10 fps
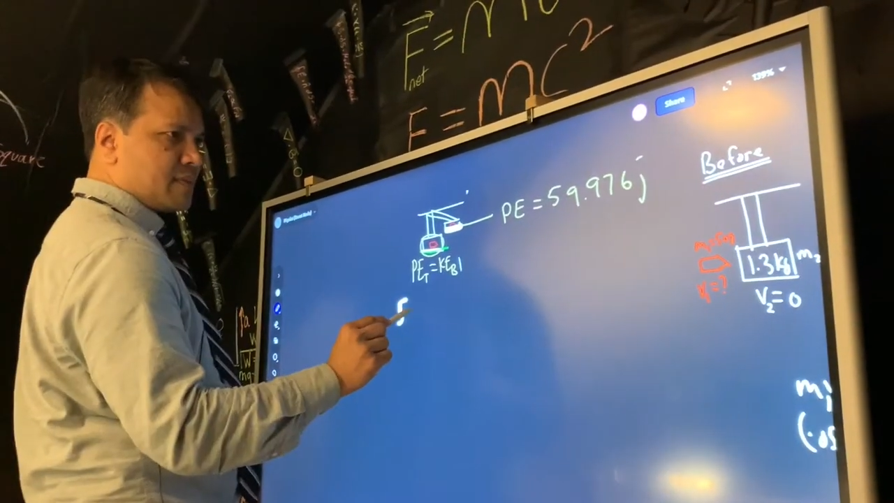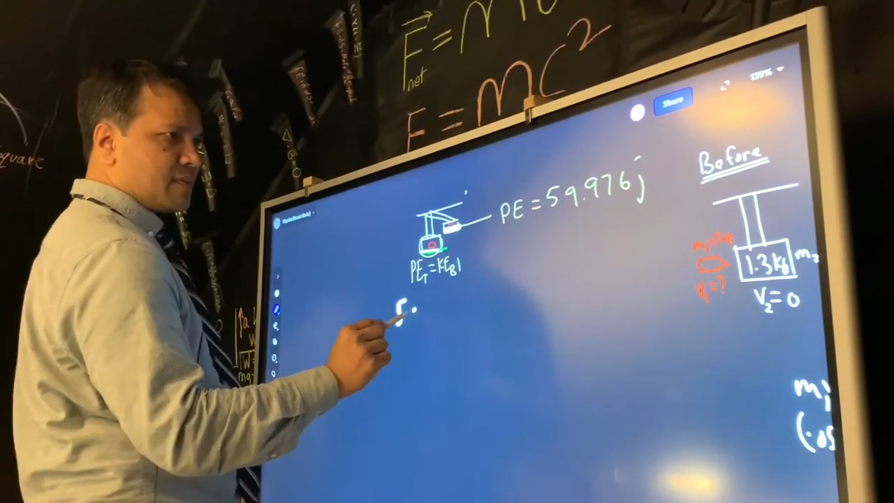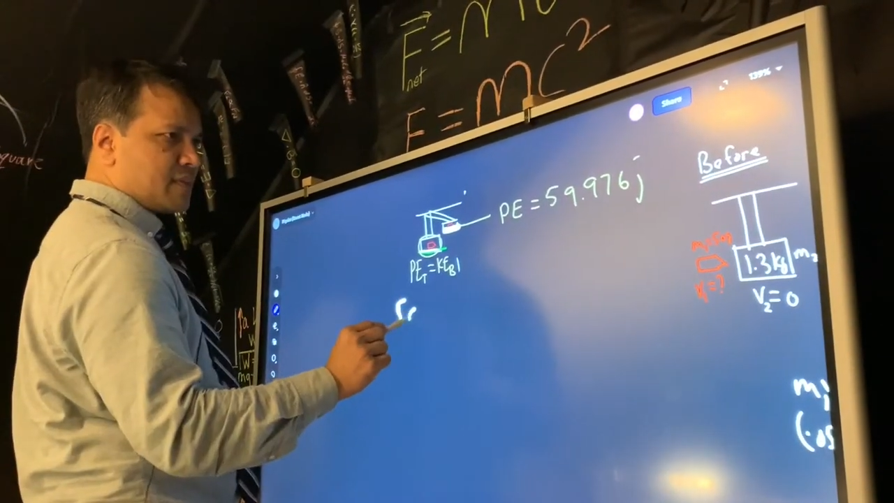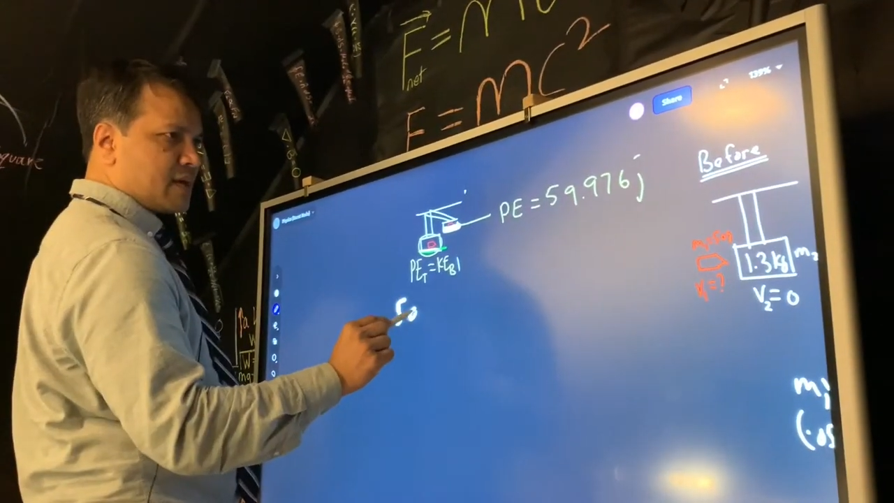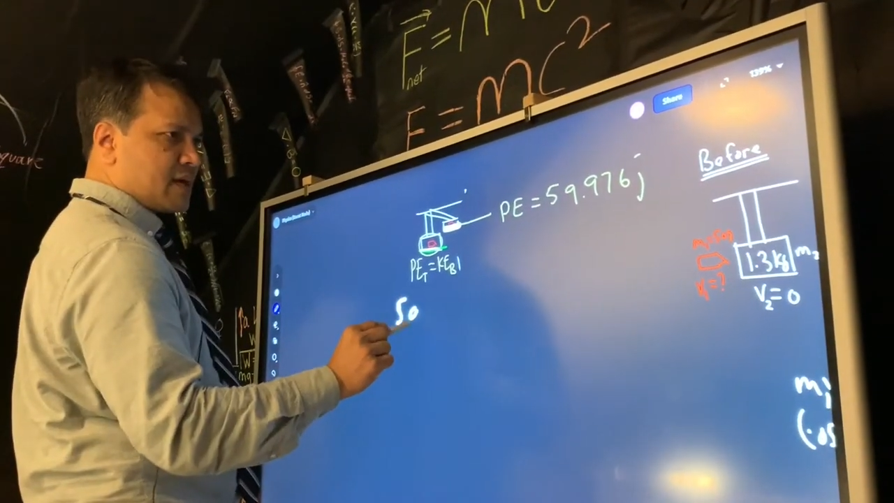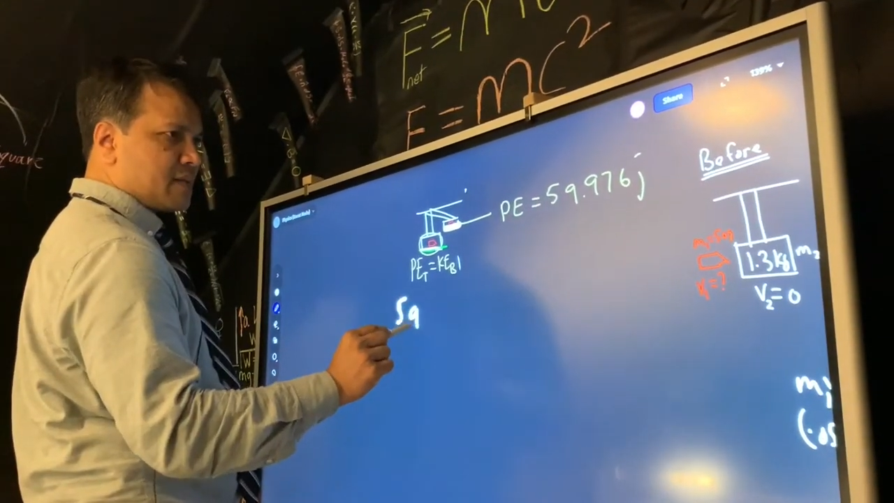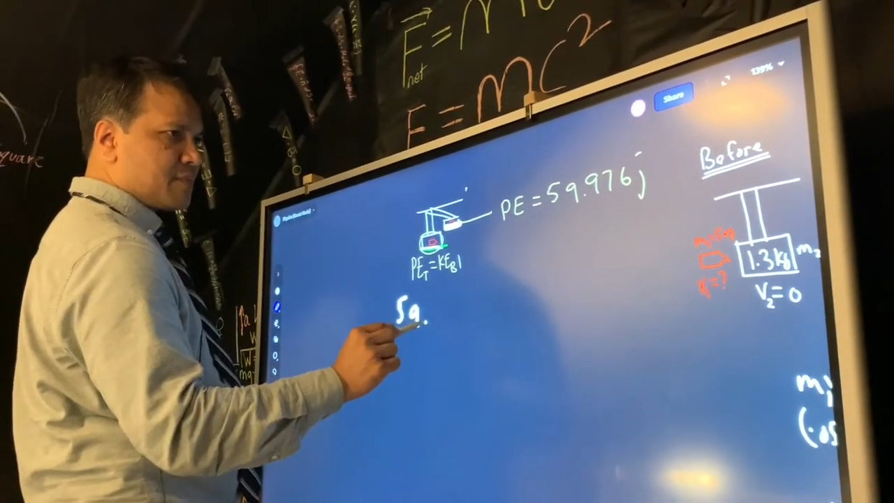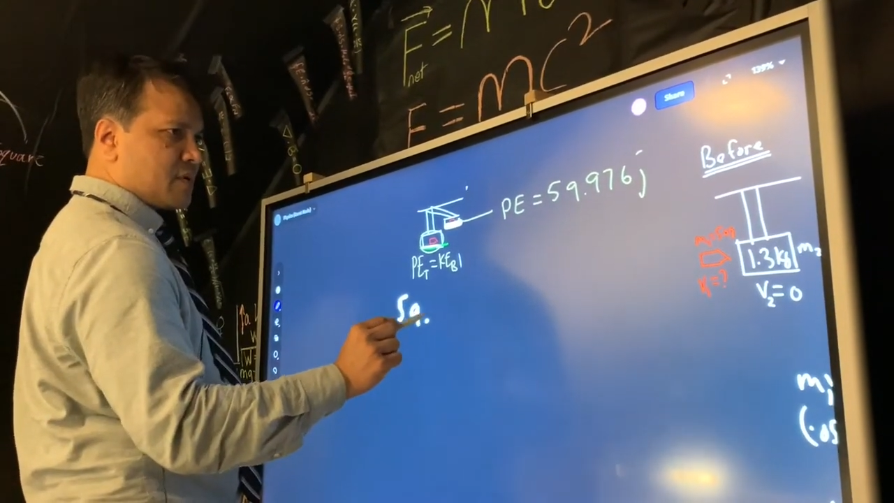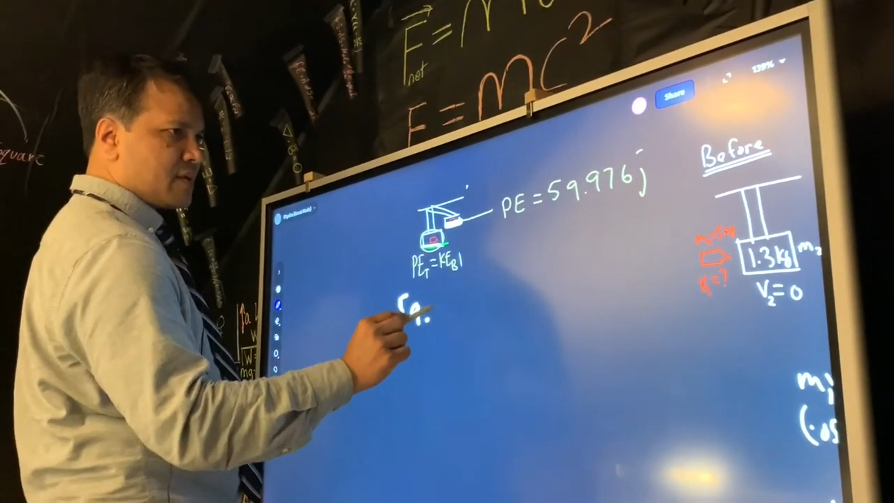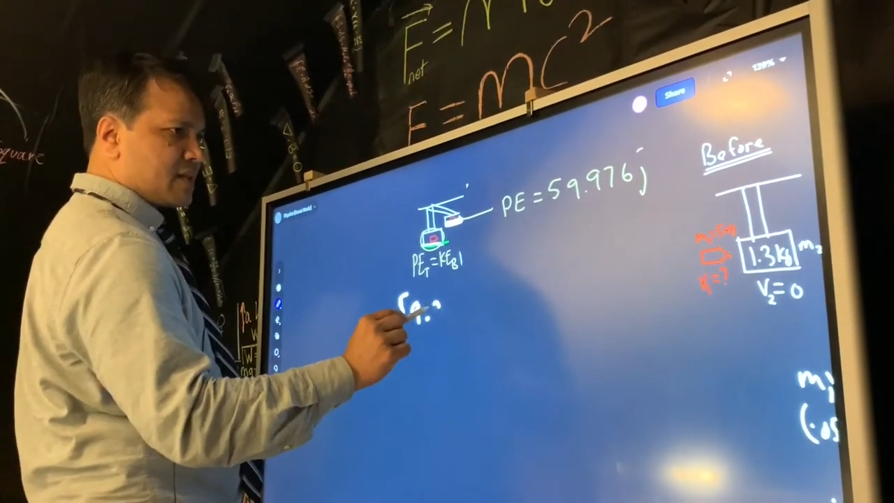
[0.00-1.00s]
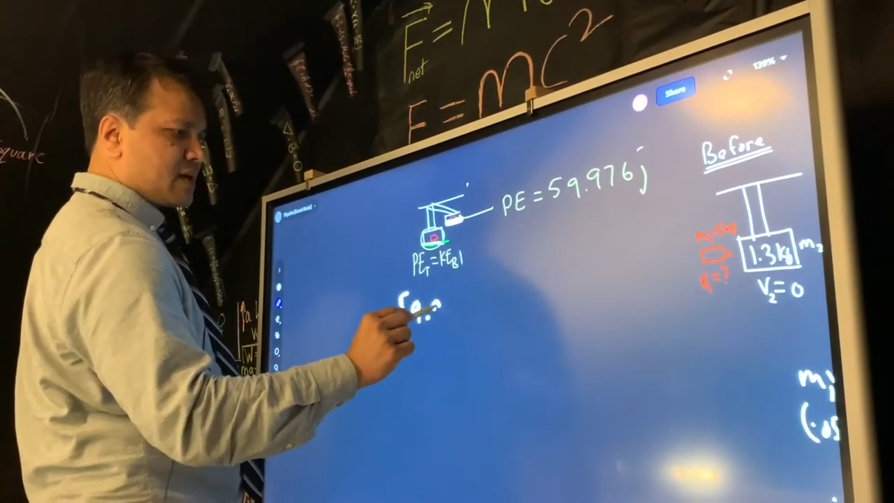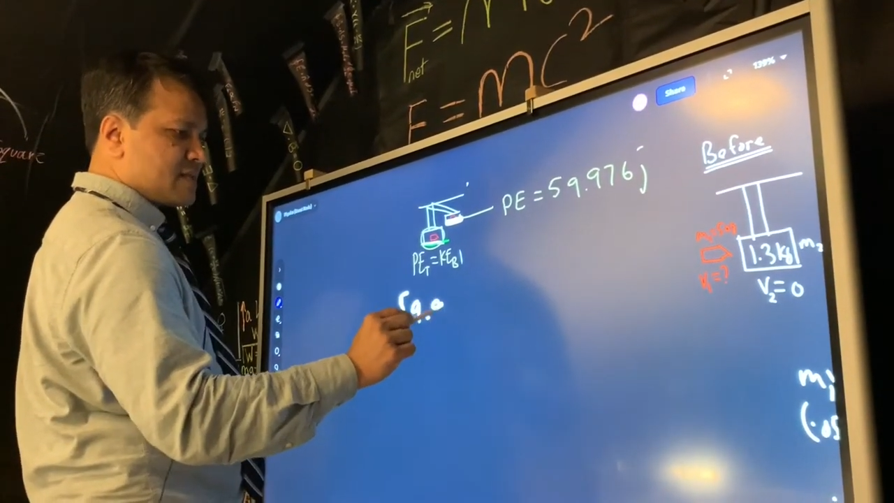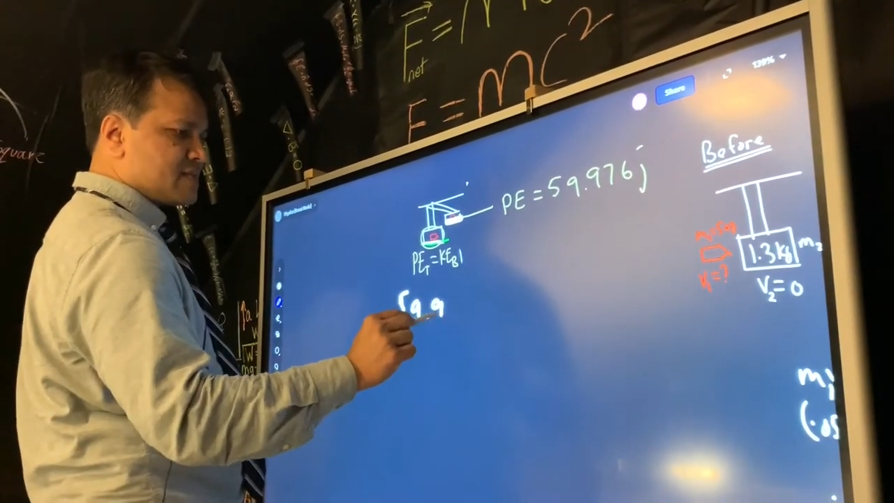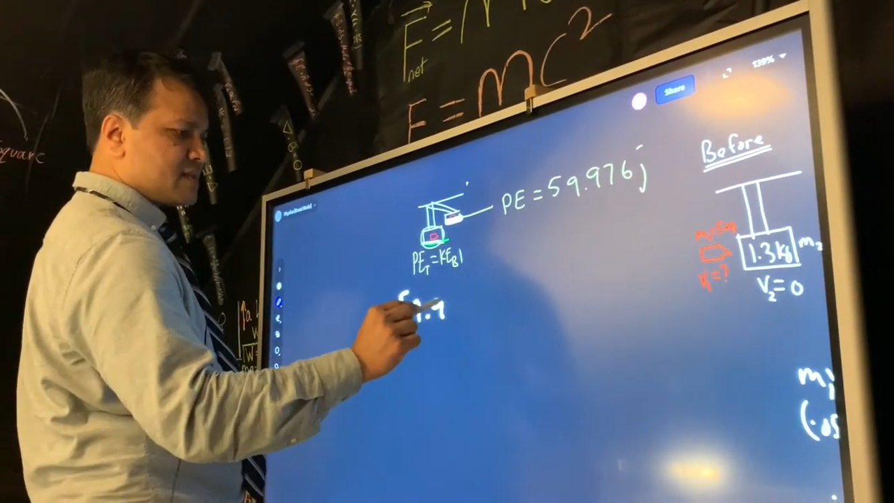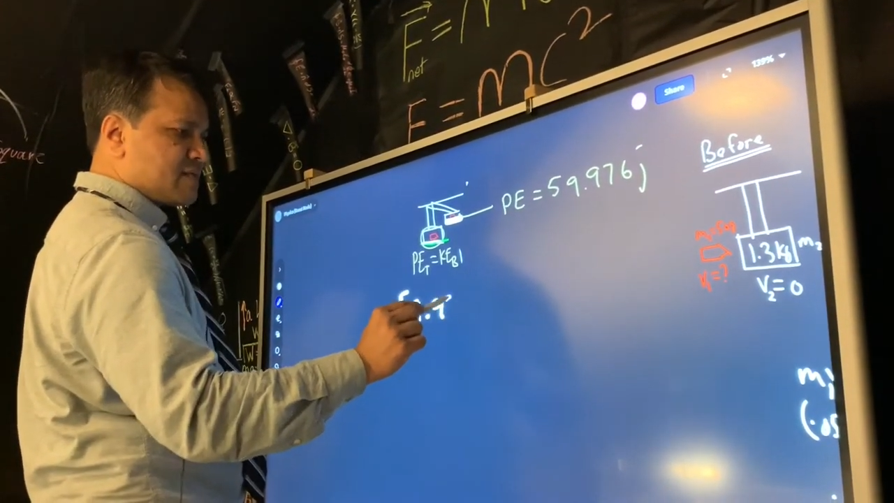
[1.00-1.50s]

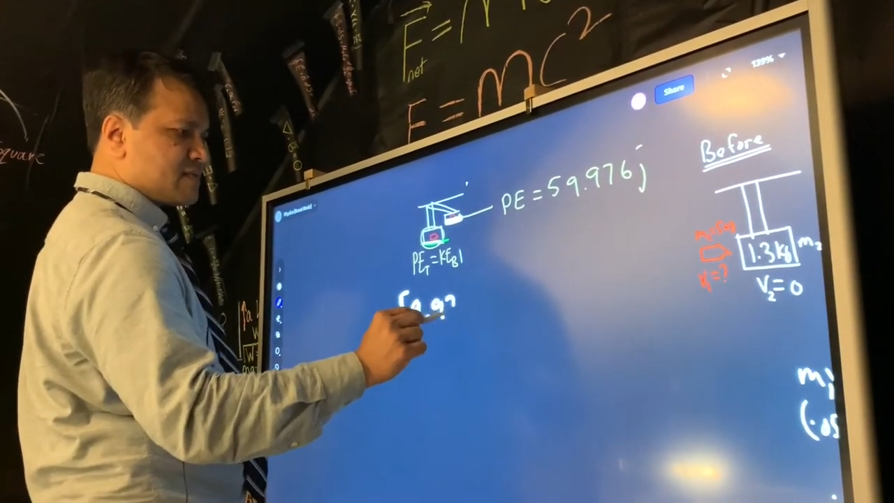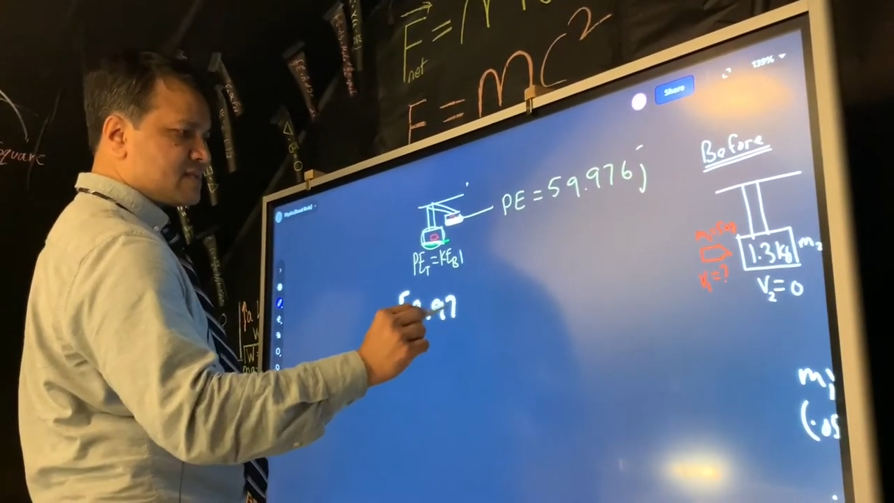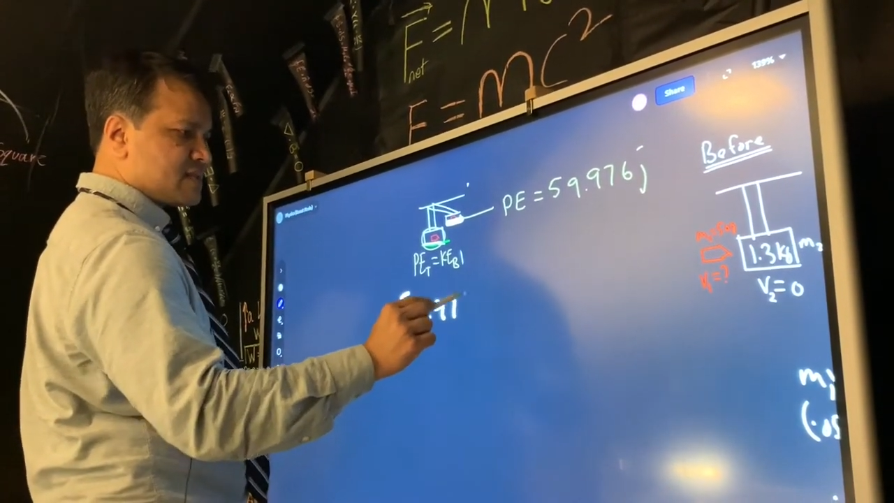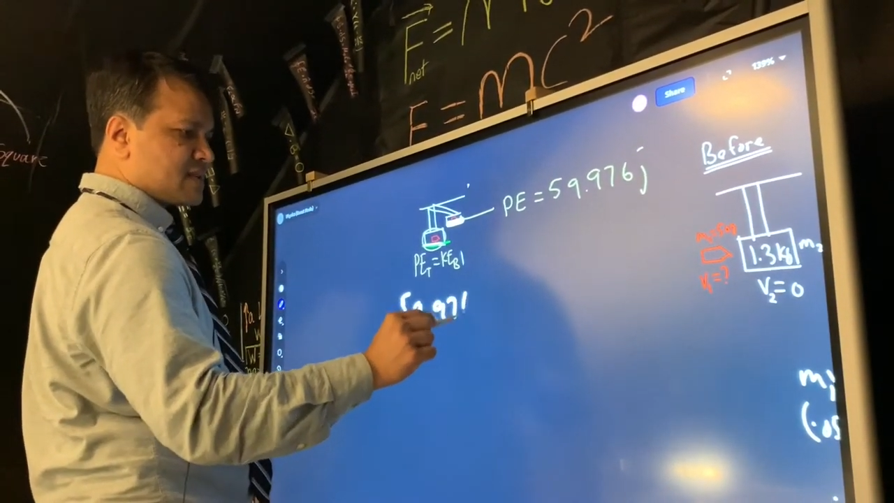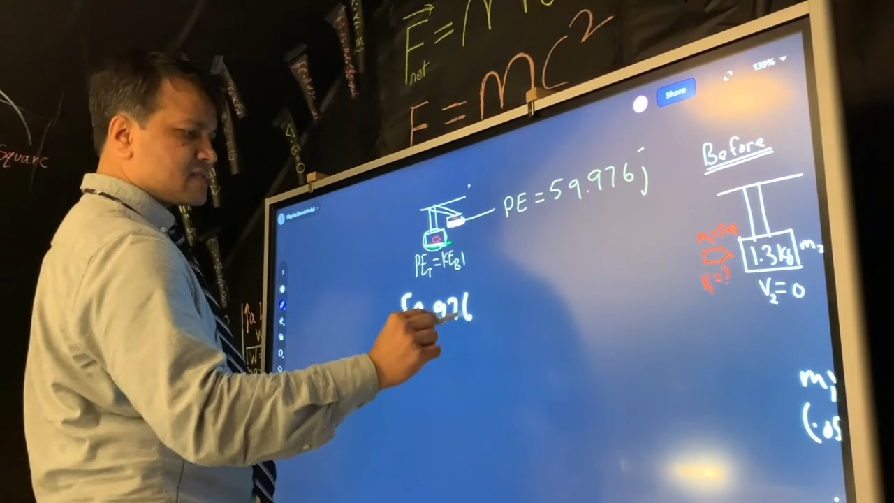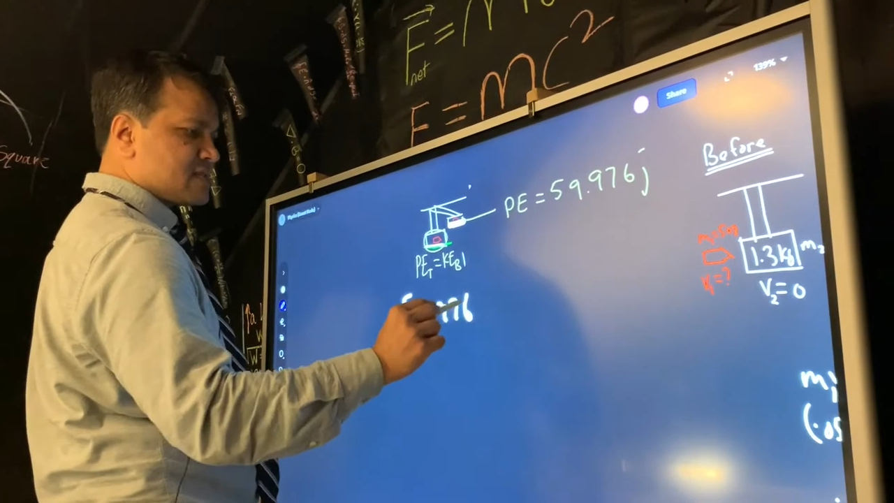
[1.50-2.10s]
9.976